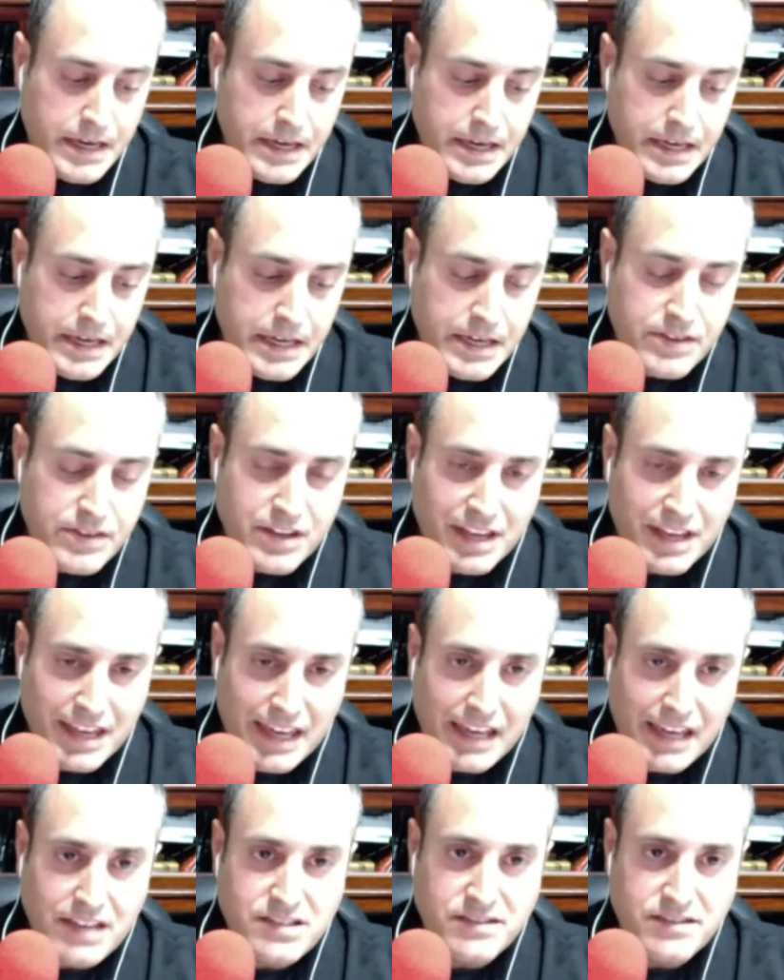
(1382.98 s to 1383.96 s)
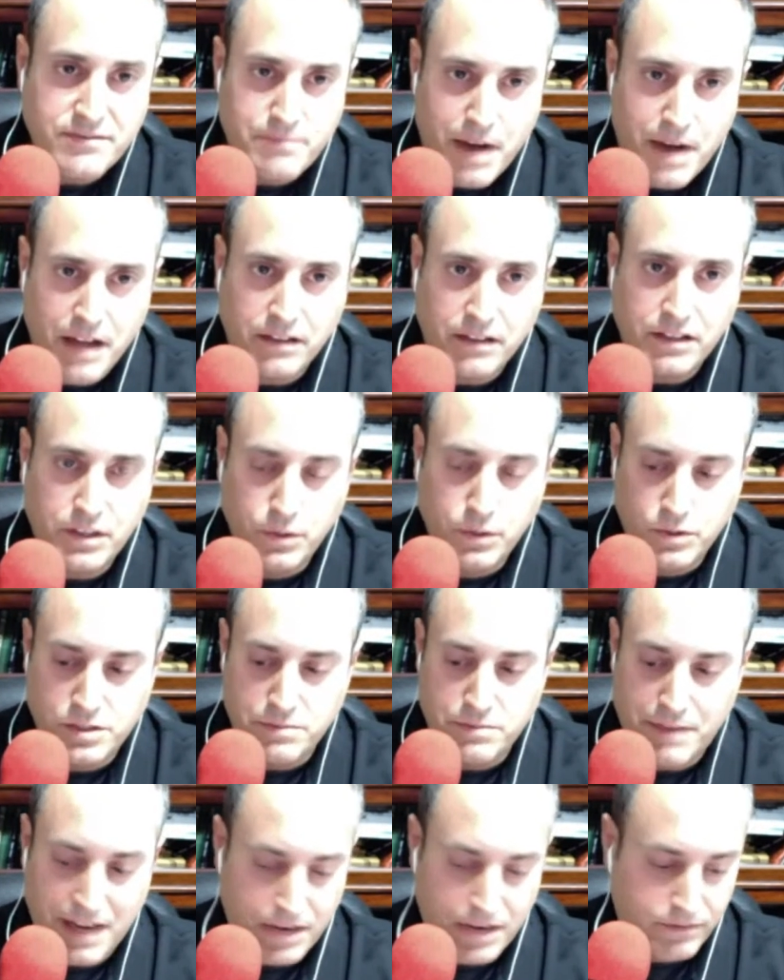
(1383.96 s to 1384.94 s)
In the case of molecules and
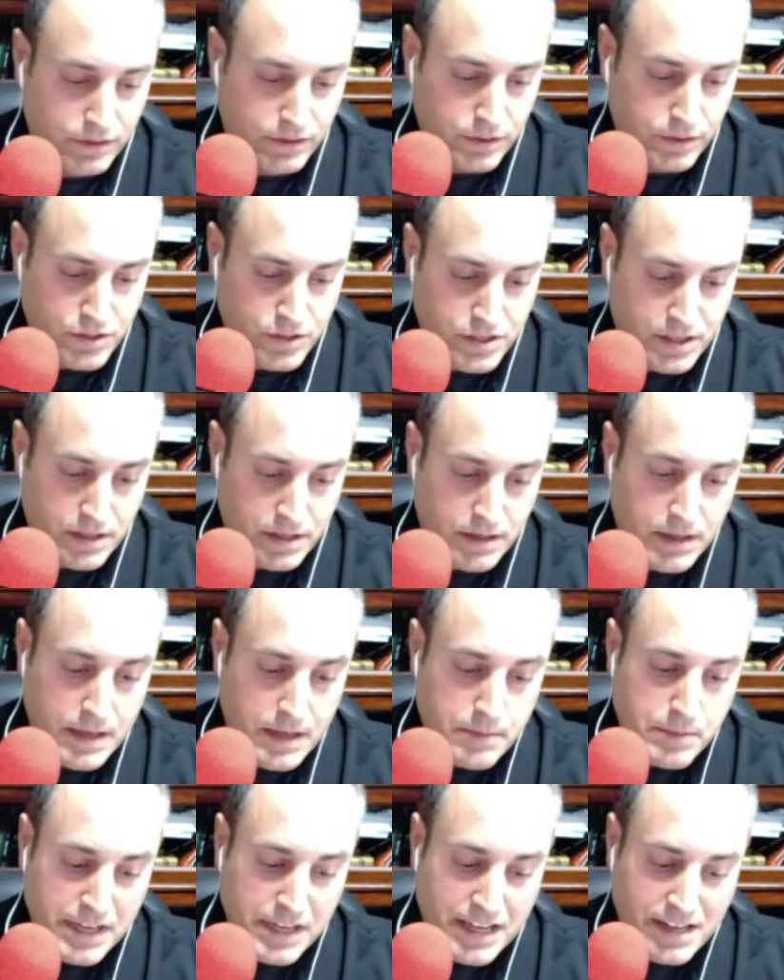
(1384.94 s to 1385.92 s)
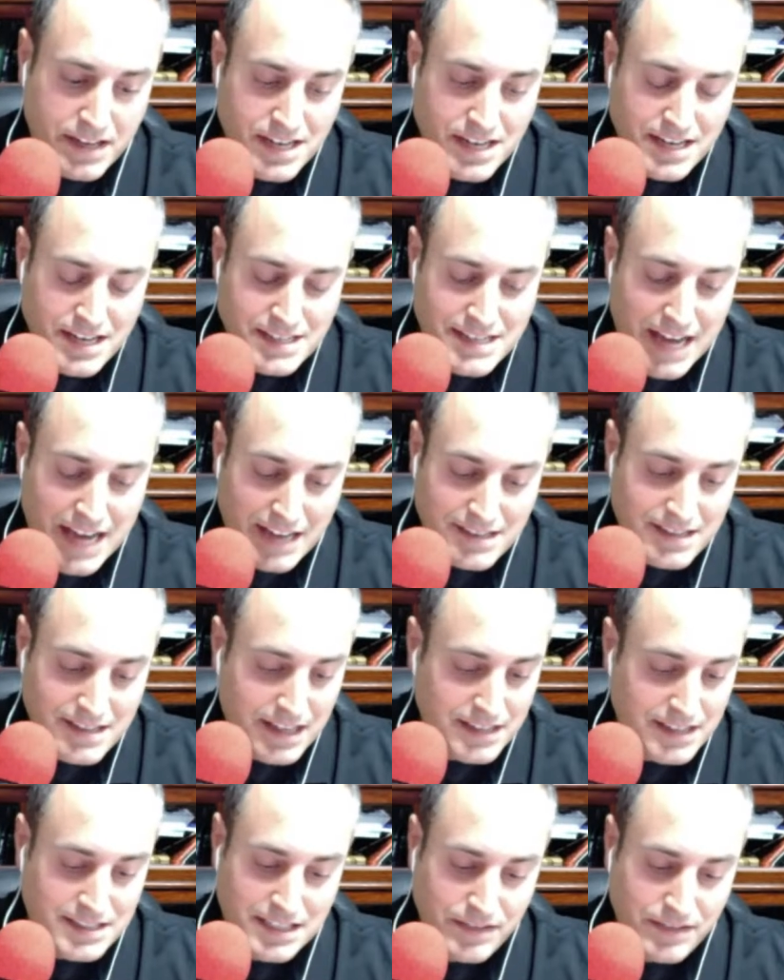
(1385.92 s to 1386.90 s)
man evolution, because not
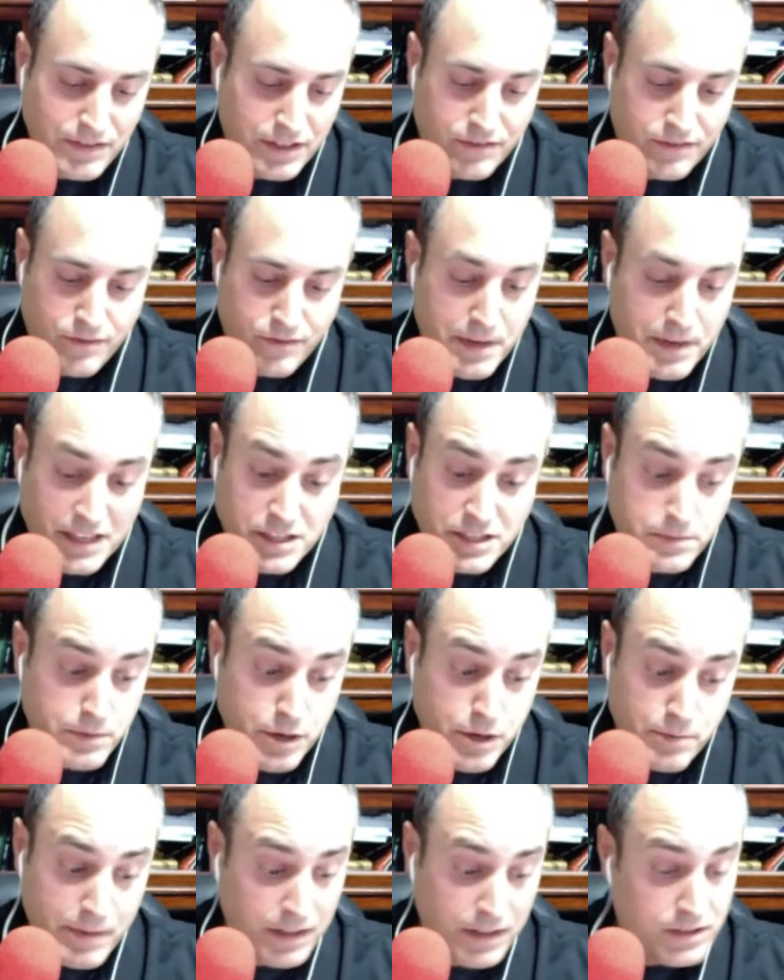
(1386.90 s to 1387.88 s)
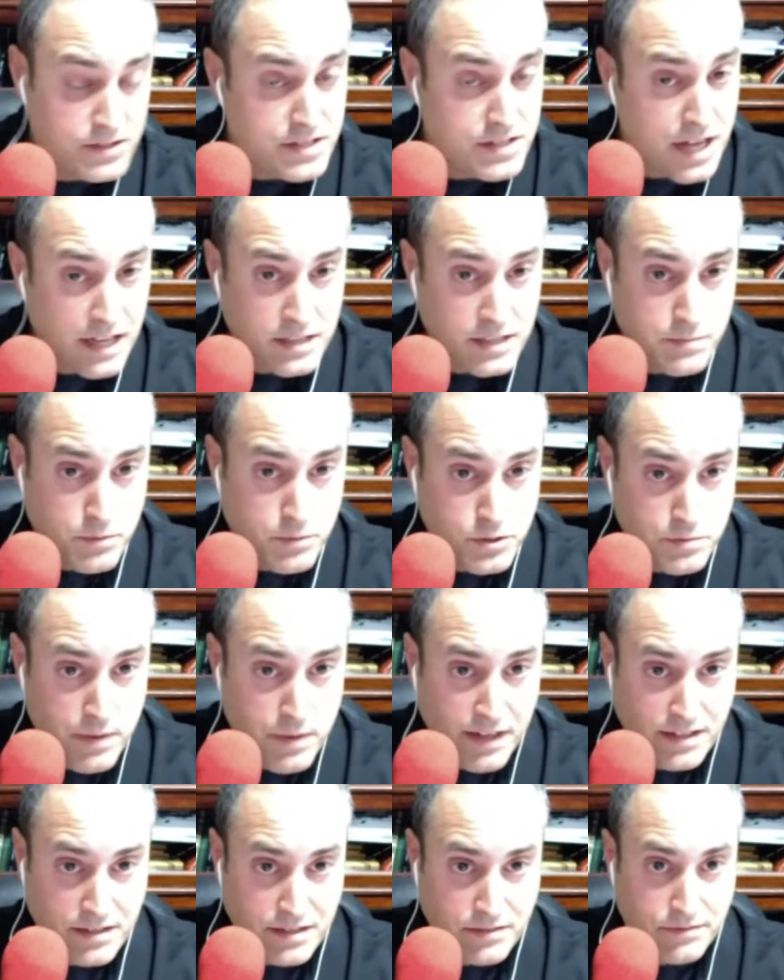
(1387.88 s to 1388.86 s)
scientific from an experimental science
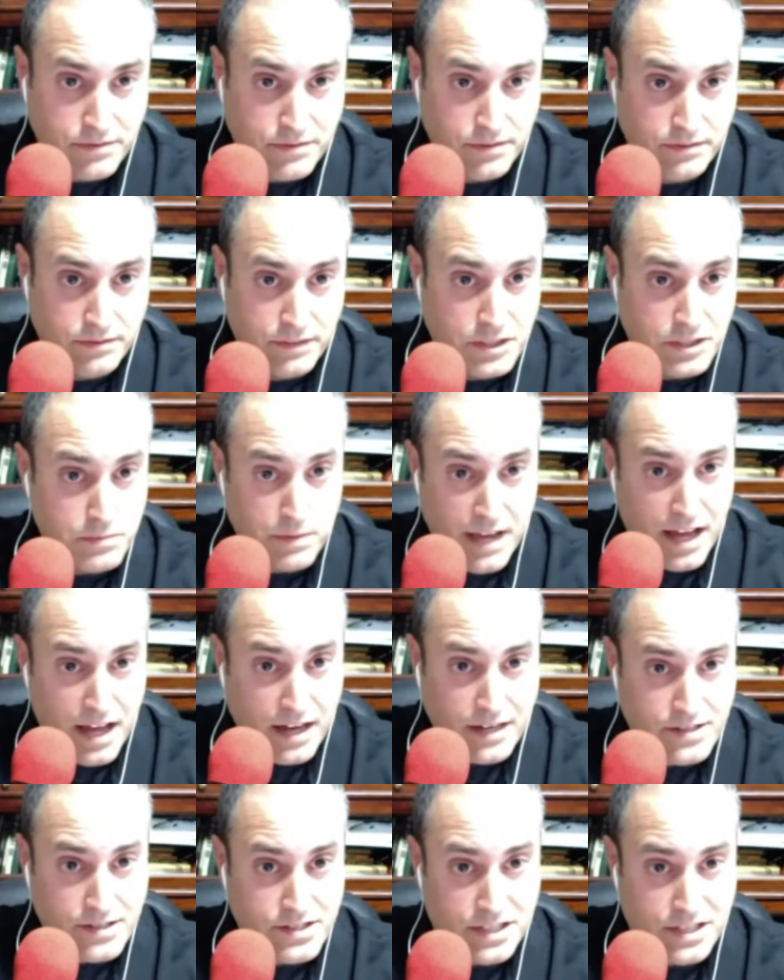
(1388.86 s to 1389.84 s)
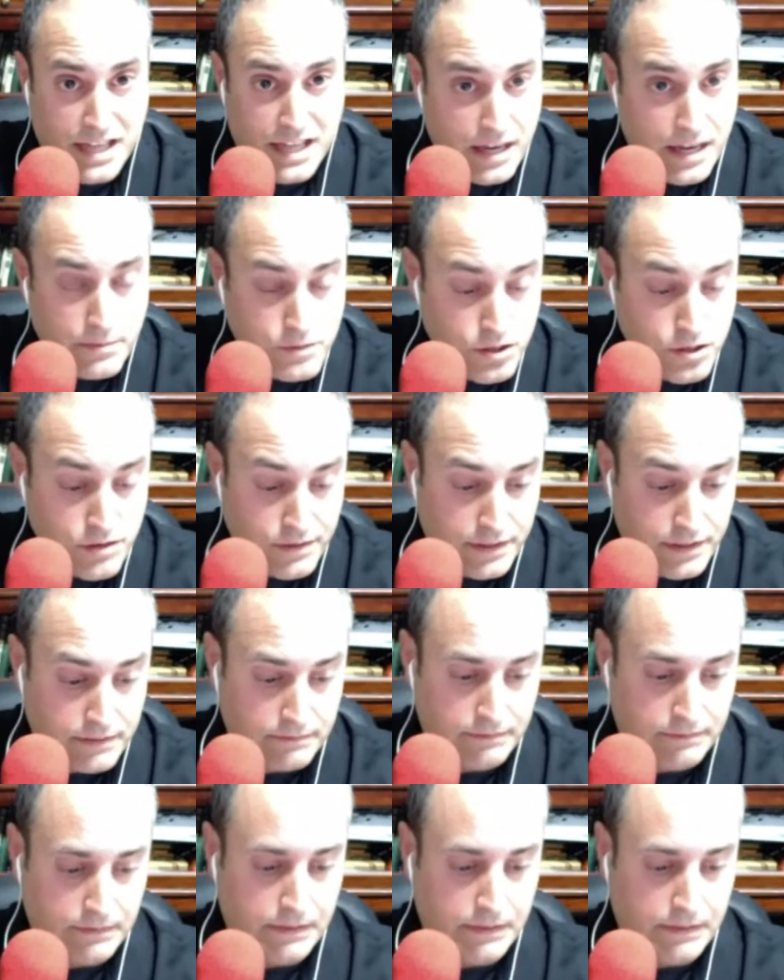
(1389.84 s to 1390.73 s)
perspective, let's be honest, you can't observe it.